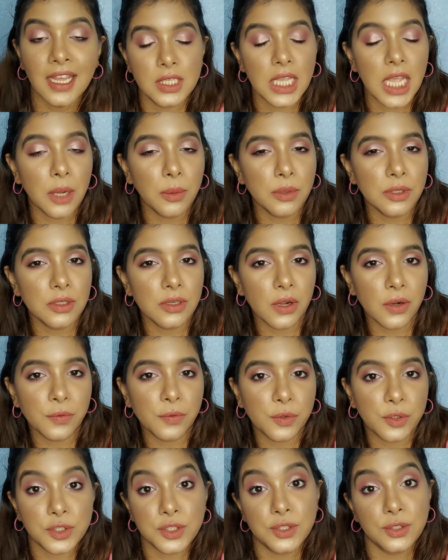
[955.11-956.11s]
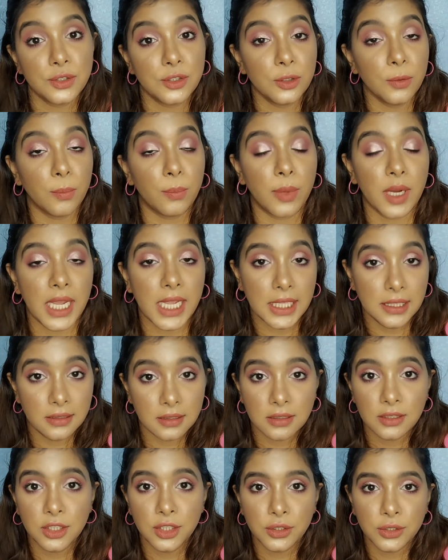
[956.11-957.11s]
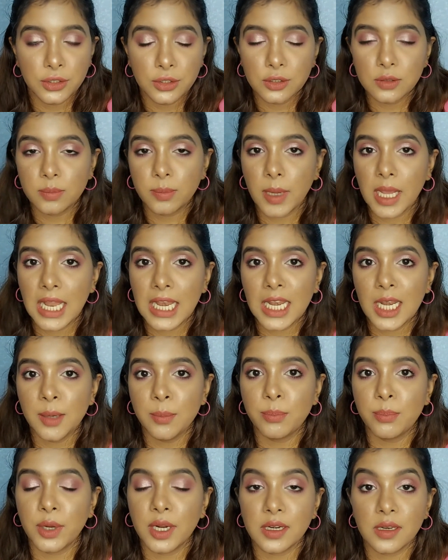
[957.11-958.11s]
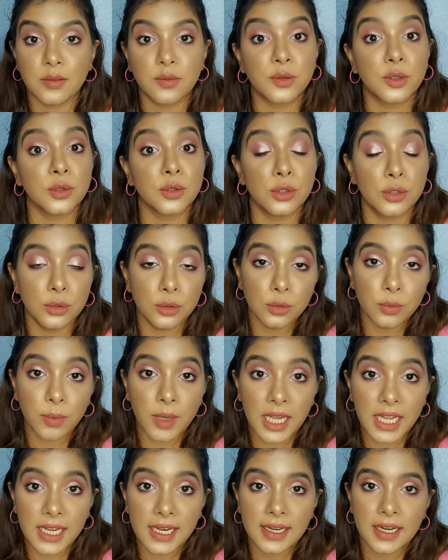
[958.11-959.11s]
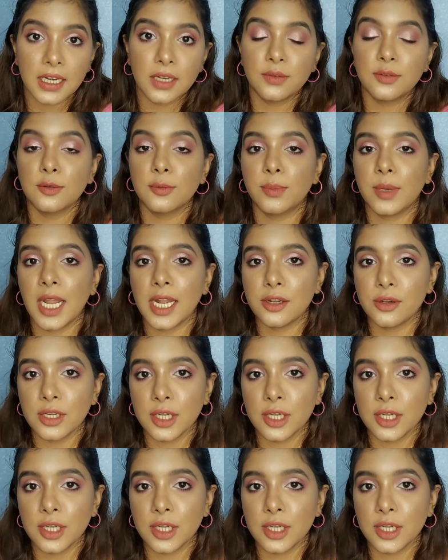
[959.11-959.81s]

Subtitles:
So yeah, I would not force you to buy the new nude palette, but if you do buy it and if you plan to